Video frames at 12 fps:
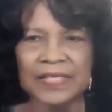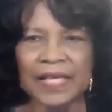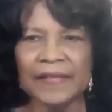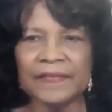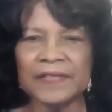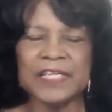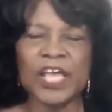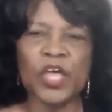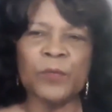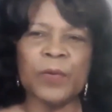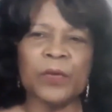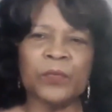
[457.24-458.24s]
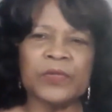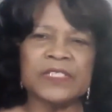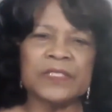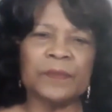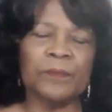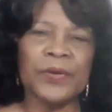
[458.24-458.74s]
At the time, I
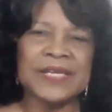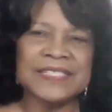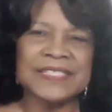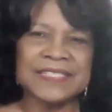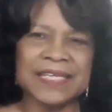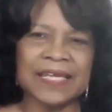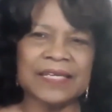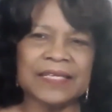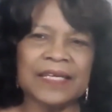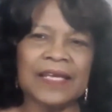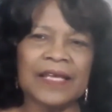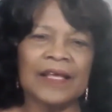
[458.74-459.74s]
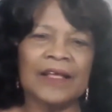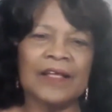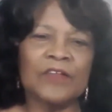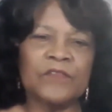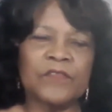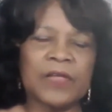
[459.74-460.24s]
was president
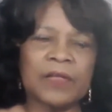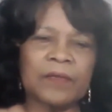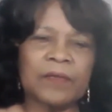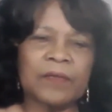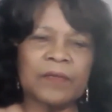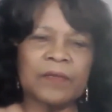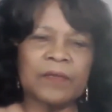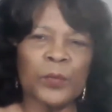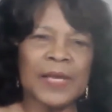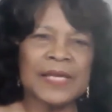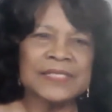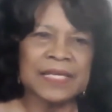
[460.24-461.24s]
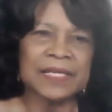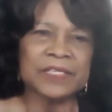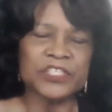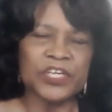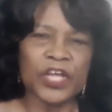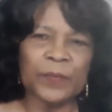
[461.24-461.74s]
of Alpha Pi Zeta
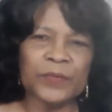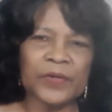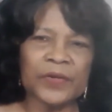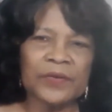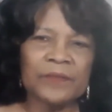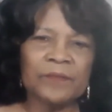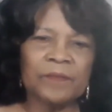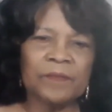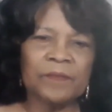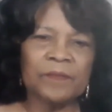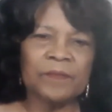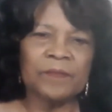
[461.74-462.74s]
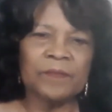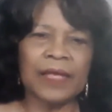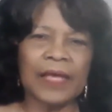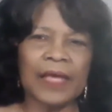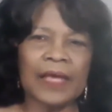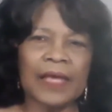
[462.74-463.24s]
chapter,
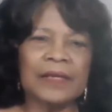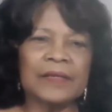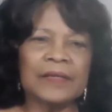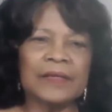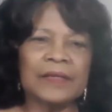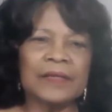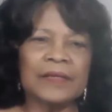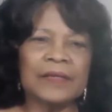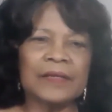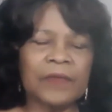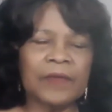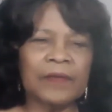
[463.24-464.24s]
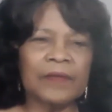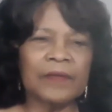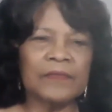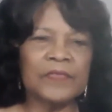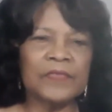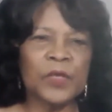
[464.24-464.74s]
and
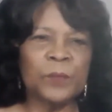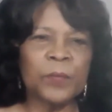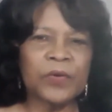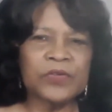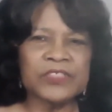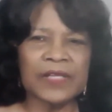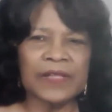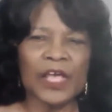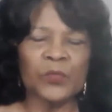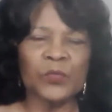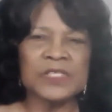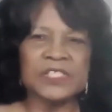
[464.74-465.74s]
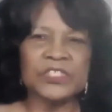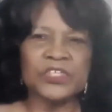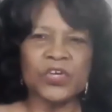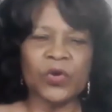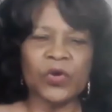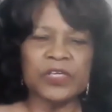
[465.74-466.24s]
the person that was in
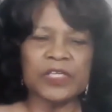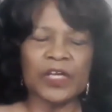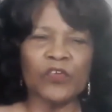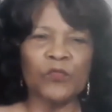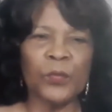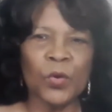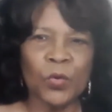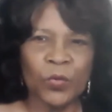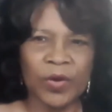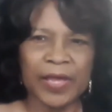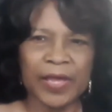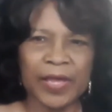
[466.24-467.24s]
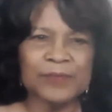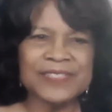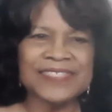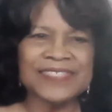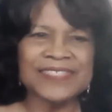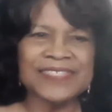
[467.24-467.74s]
charge of
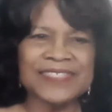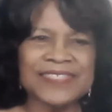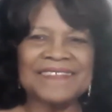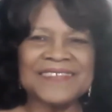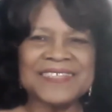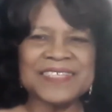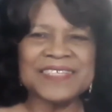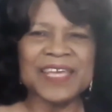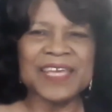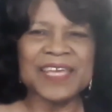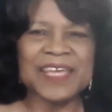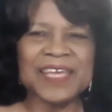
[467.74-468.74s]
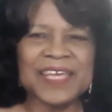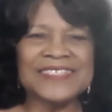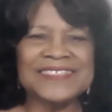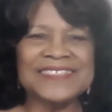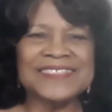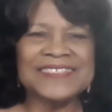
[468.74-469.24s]
programs at the time was